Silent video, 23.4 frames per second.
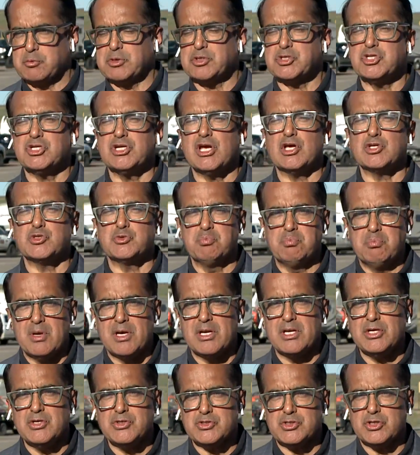but she has
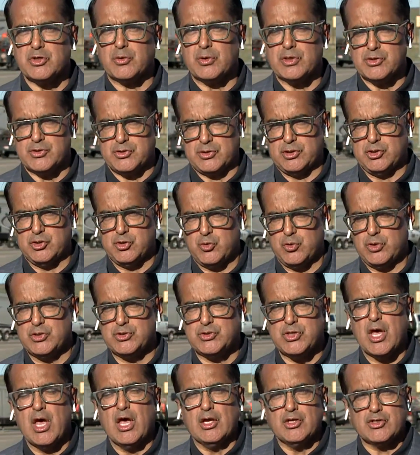many serious
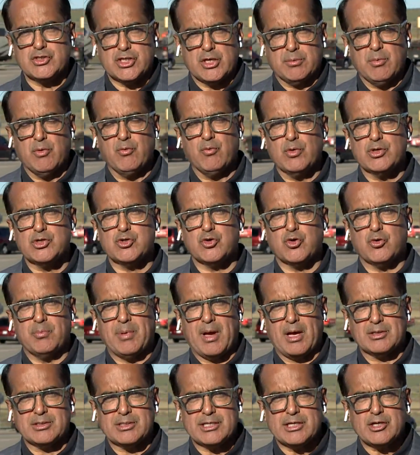injuries, some of which you're
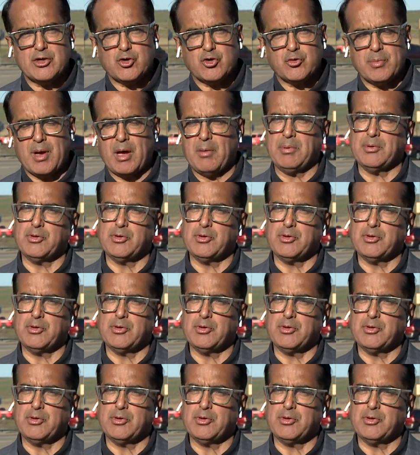about to hear about.